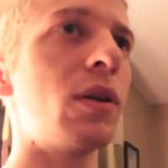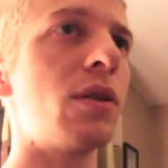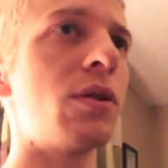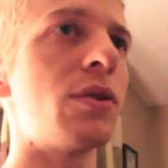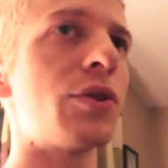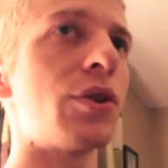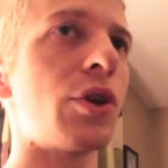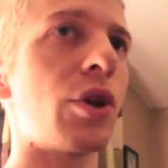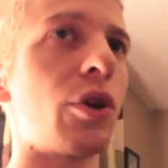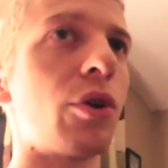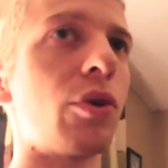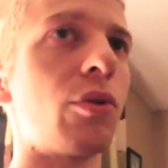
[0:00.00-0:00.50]

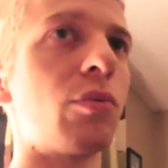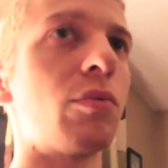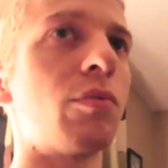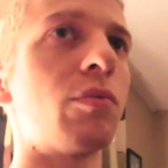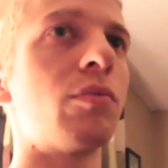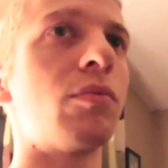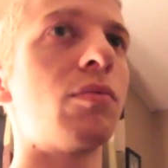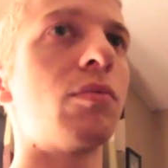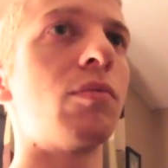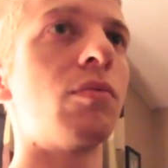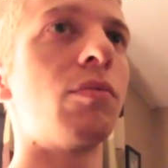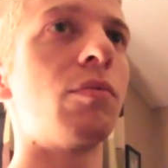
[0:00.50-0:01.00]
So
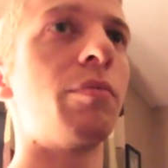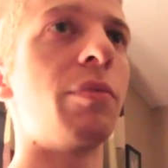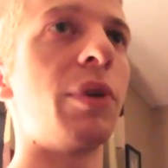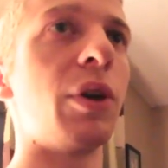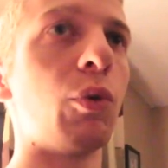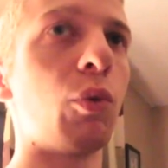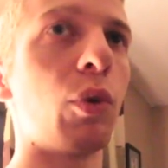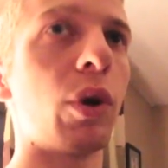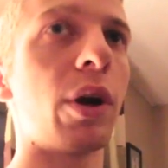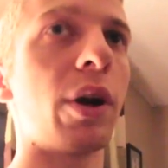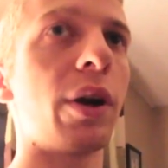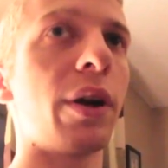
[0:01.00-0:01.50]

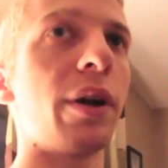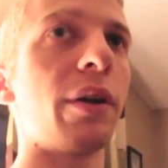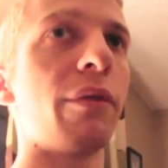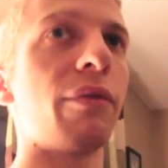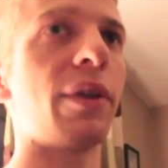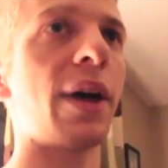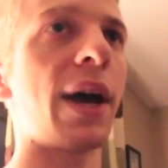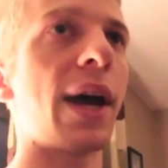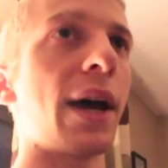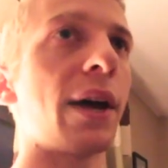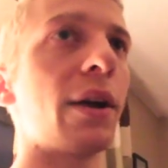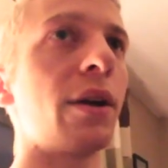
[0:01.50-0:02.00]
be wary of
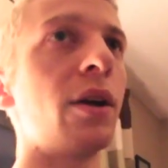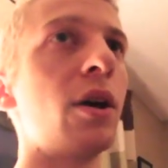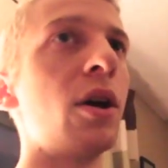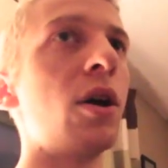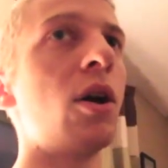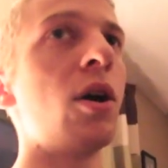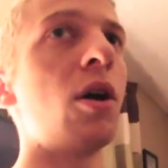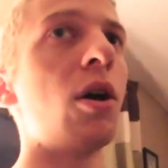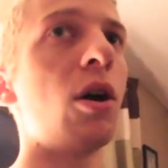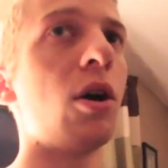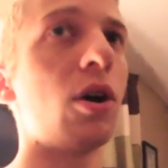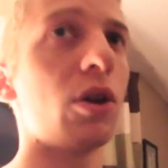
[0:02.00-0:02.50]
that.
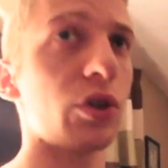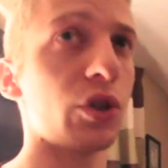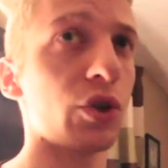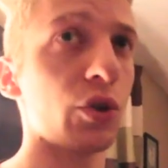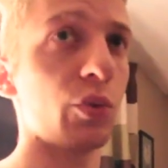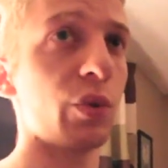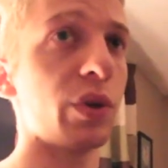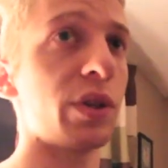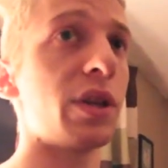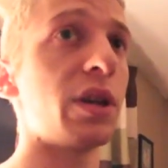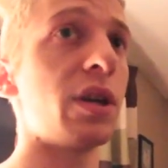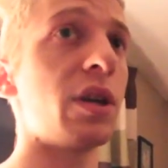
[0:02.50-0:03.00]
Also
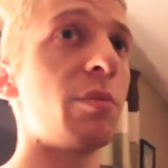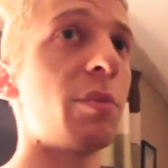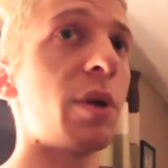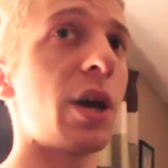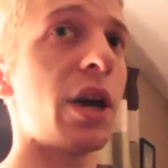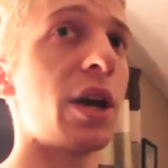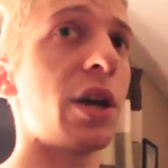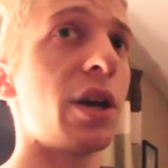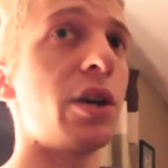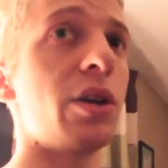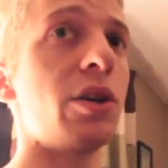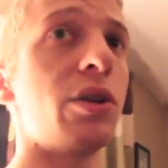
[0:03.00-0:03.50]
with
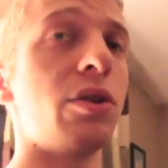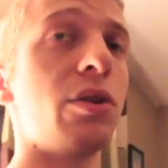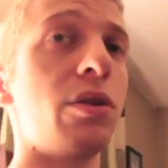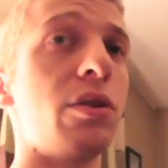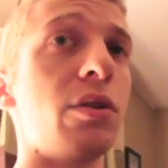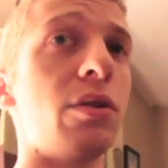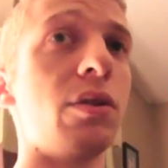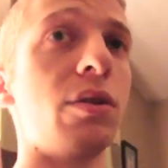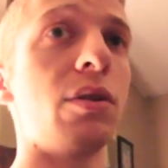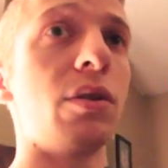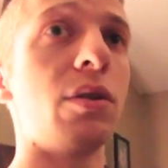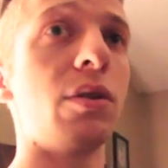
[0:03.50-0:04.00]
eBay,
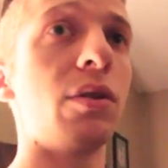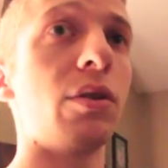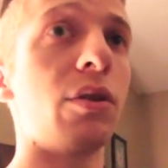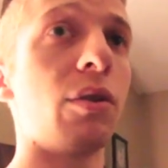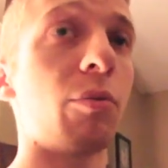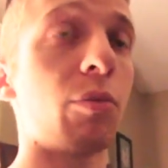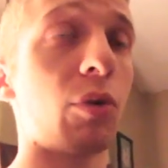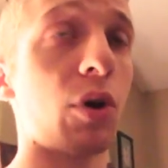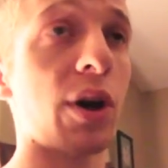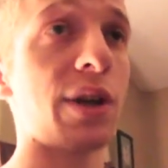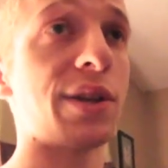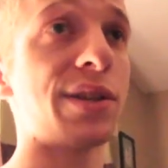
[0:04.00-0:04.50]
the
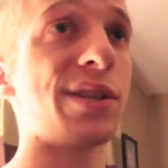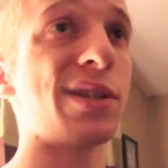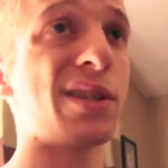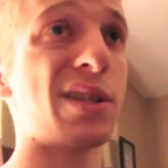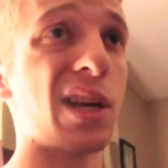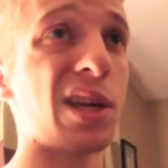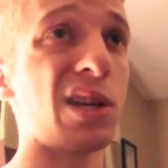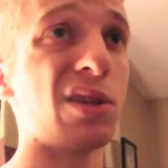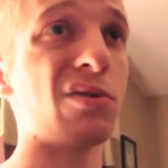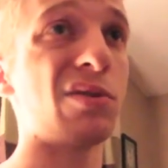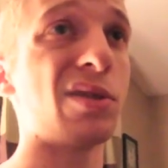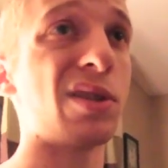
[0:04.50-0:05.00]
prices
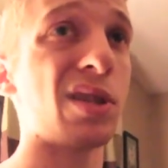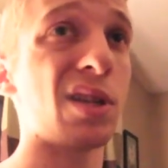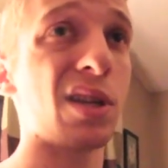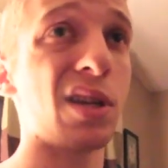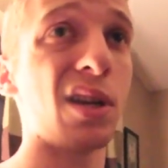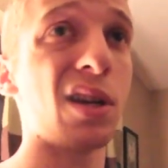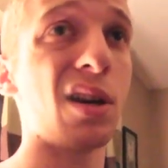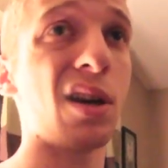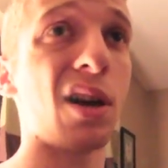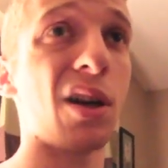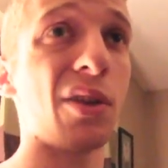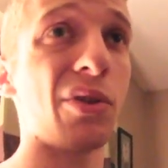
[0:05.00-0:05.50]
that you
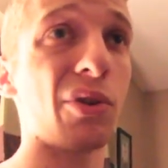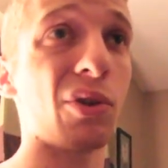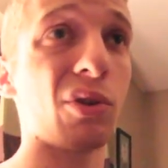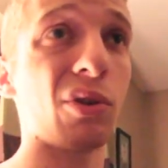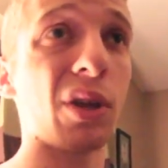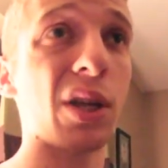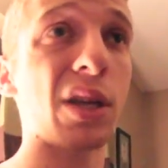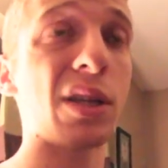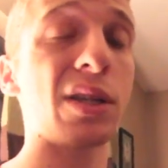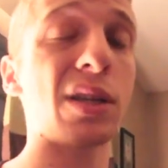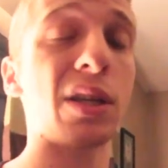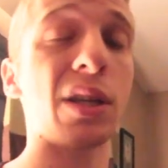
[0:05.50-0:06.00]
see on their
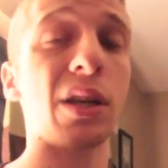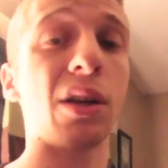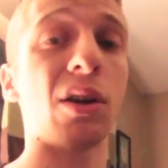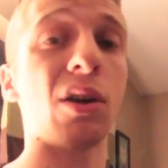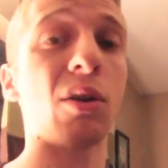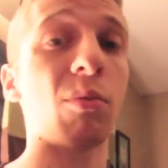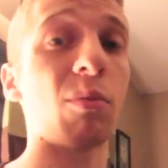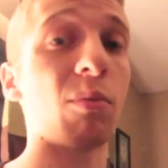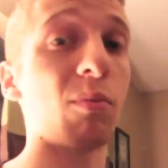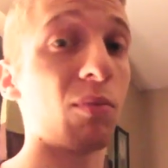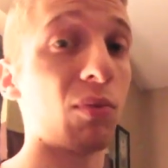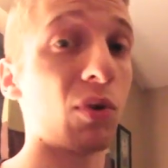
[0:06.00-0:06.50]
listing
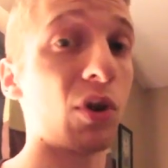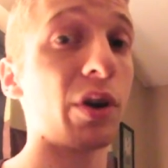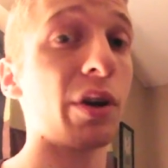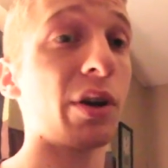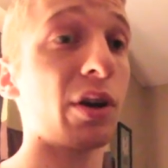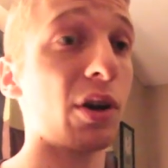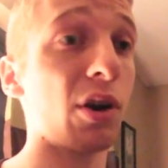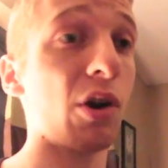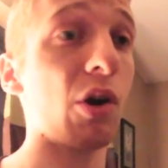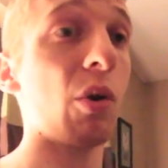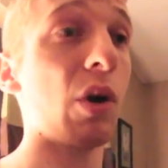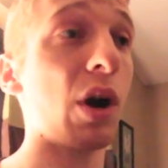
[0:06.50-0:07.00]
are going
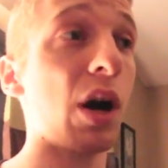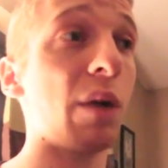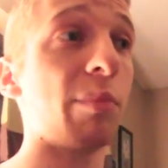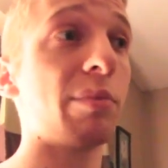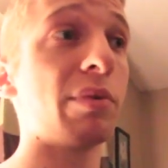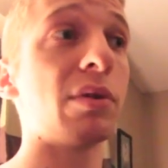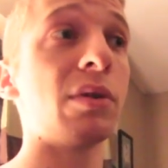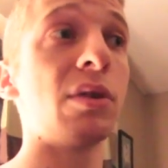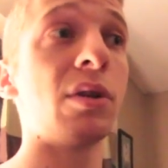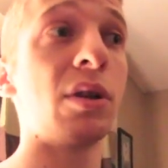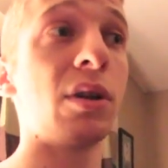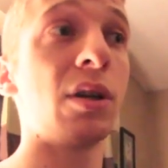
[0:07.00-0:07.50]
to go up,
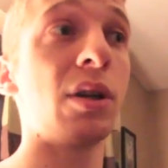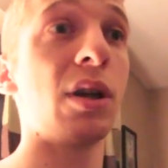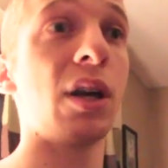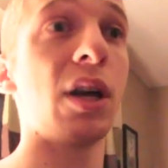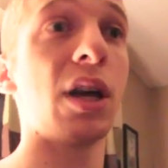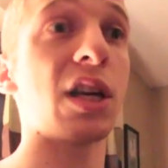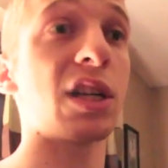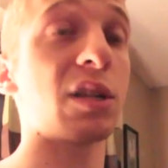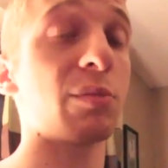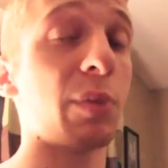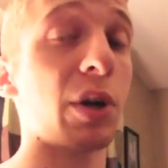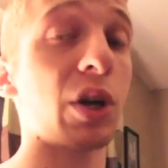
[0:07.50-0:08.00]

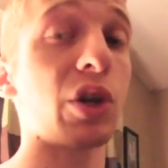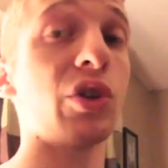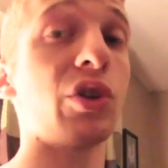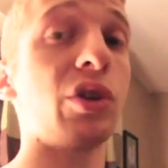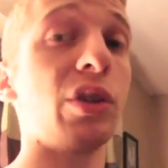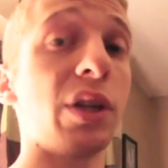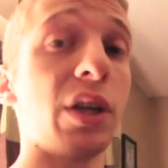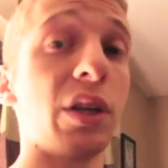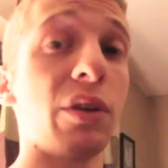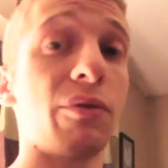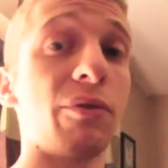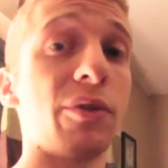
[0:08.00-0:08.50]

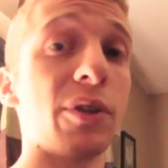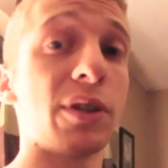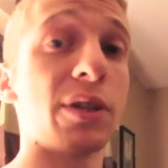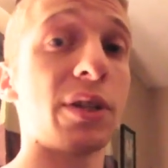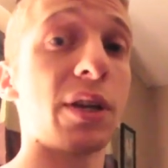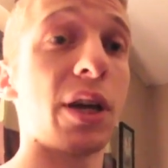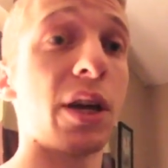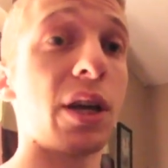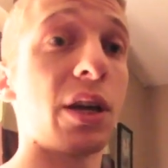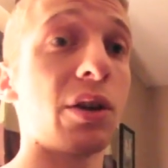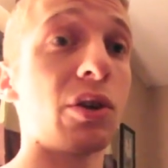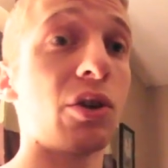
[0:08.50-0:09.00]
especially if it's
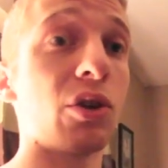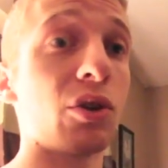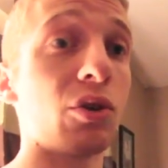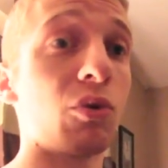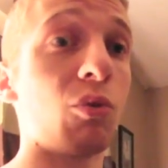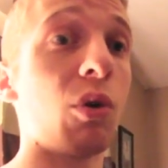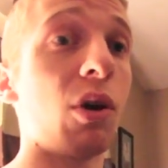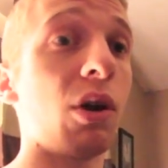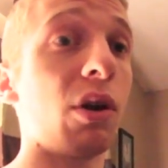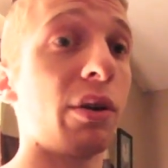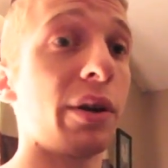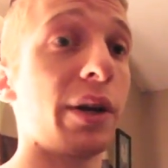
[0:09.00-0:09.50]
a good
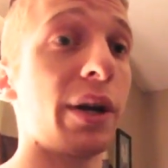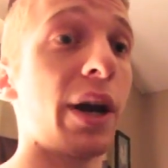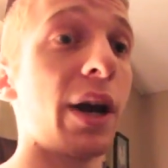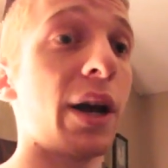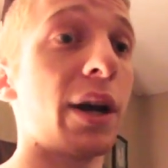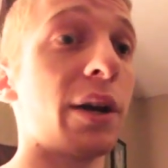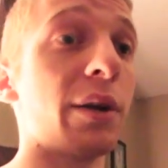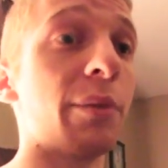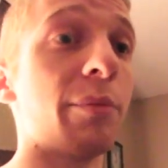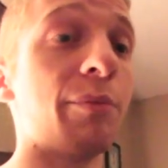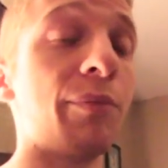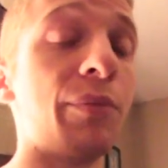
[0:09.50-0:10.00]
quality
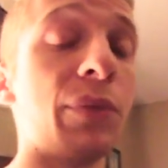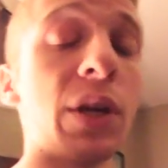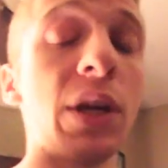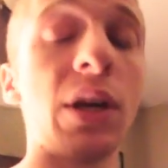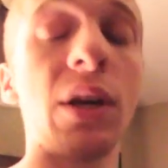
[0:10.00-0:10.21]
item.